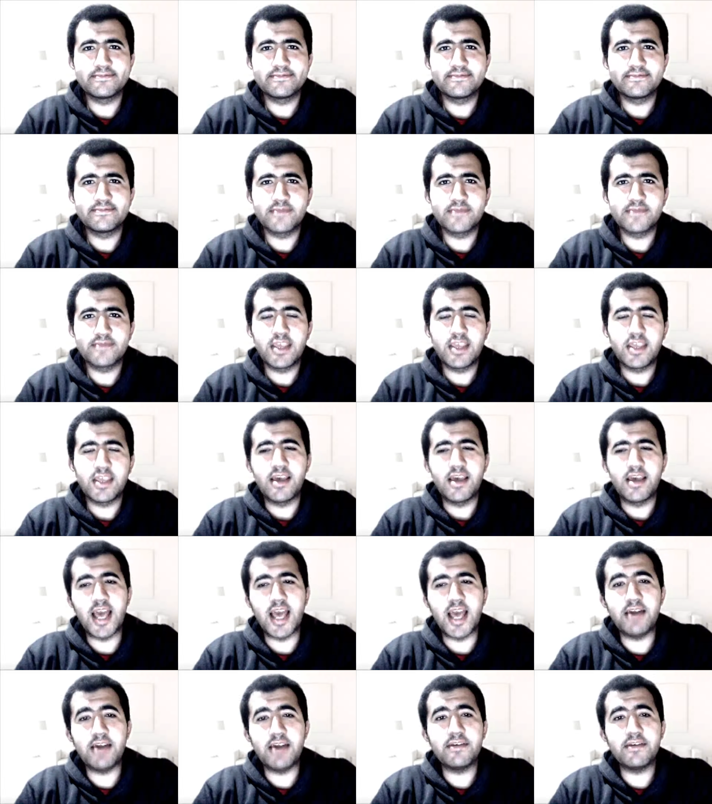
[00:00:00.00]

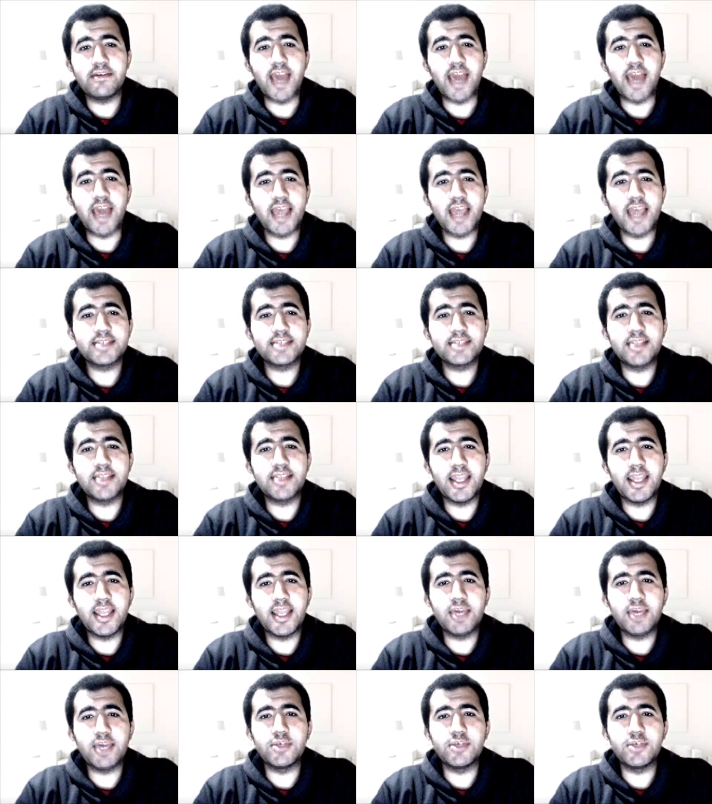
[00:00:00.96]
How has the
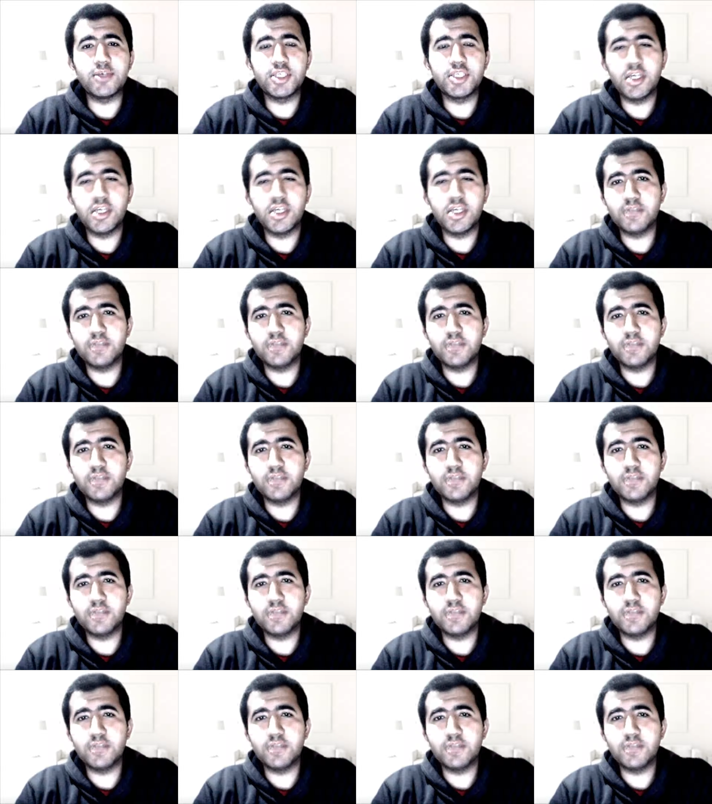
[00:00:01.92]
language helped